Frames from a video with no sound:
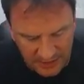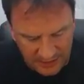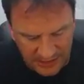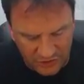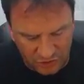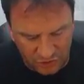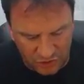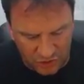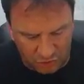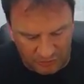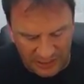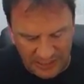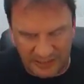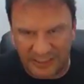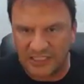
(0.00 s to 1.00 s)
These are just
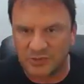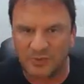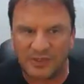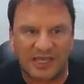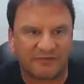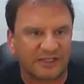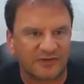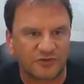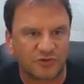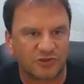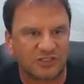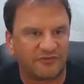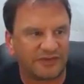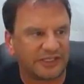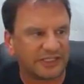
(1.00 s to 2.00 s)
great things. We have gift
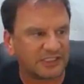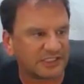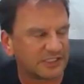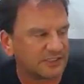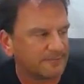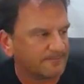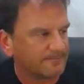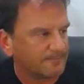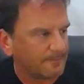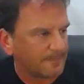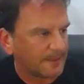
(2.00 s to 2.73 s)
certificates